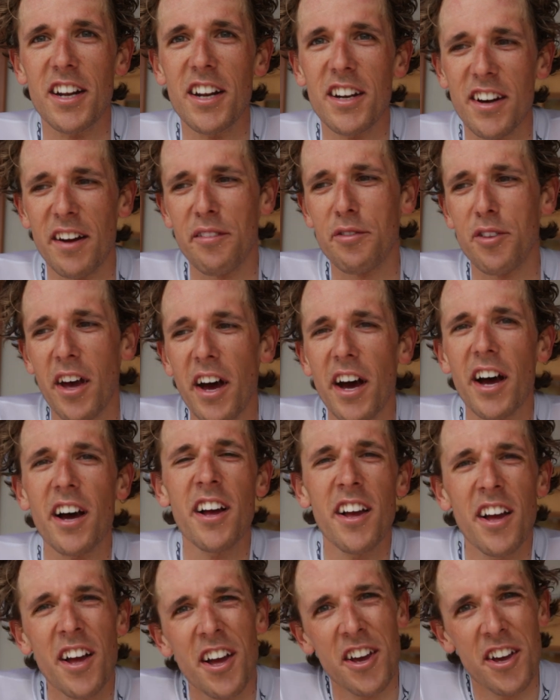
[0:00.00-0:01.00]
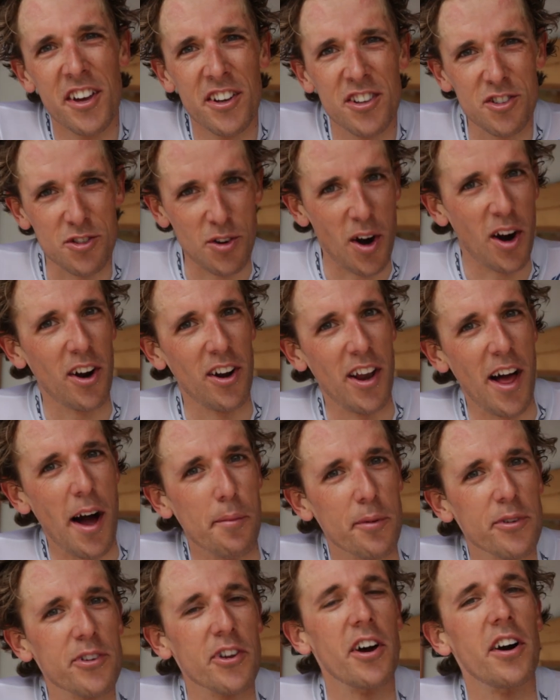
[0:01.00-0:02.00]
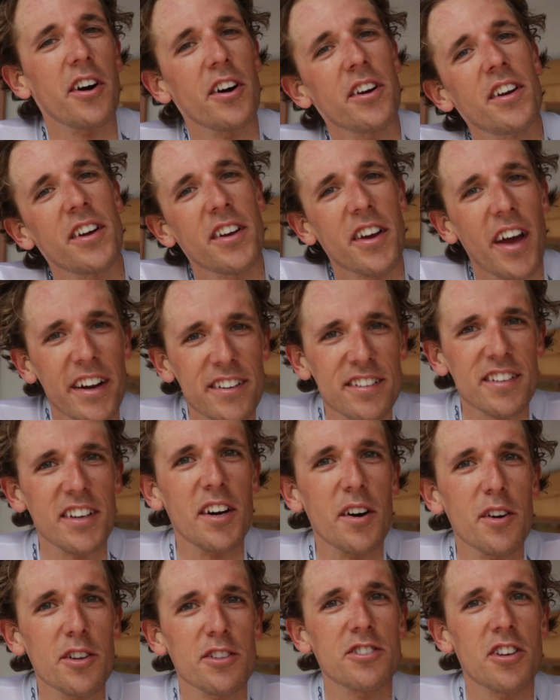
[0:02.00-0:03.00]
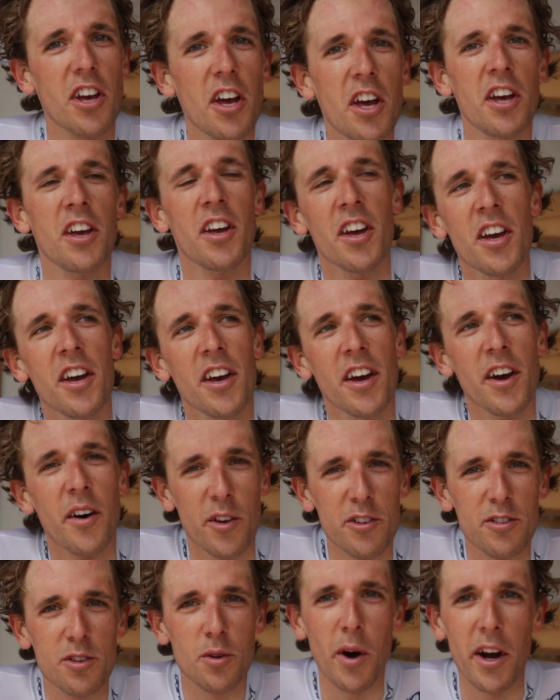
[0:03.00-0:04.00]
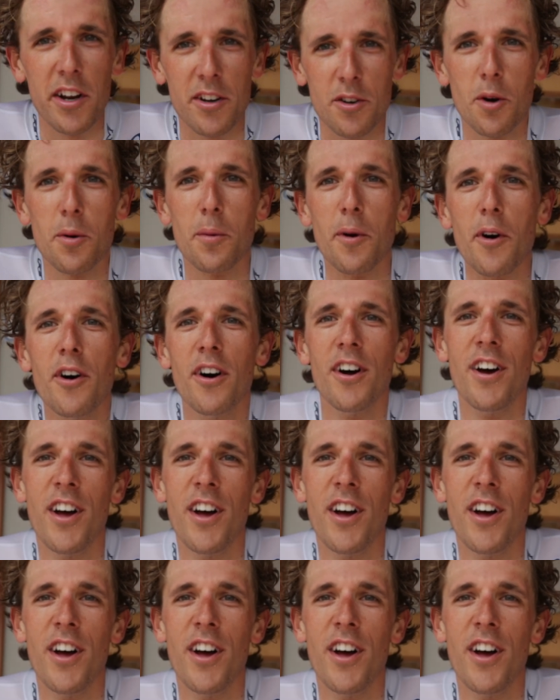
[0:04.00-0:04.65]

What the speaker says: Didn't have to struggle up, so actually it was quite doable.